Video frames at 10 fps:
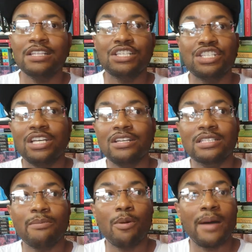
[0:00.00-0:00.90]
to share
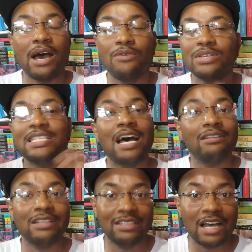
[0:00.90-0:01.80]
some of my
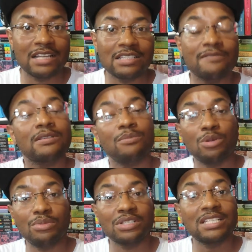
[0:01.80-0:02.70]
resounding thoughts of some
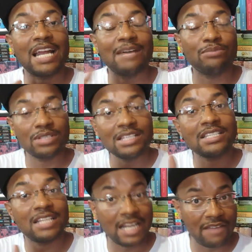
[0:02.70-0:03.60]
of the books that I
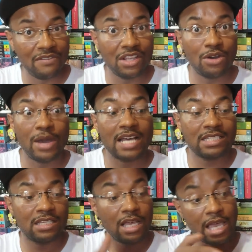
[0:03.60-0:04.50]
presented in that video
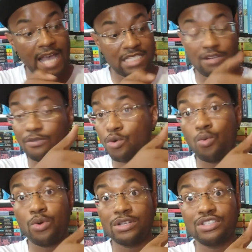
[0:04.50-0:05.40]
as as it
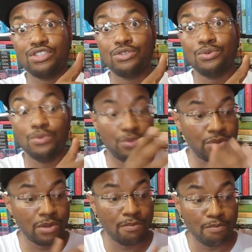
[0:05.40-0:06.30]
accords to
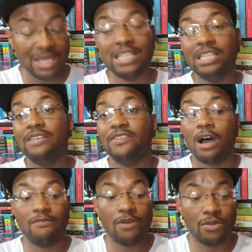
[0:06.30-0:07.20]
me leaving
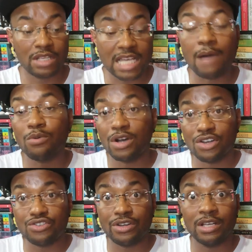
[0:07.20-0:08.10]
off on the top
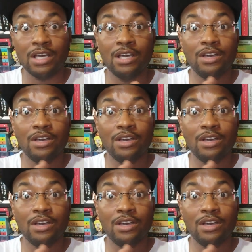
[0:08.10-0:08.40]
100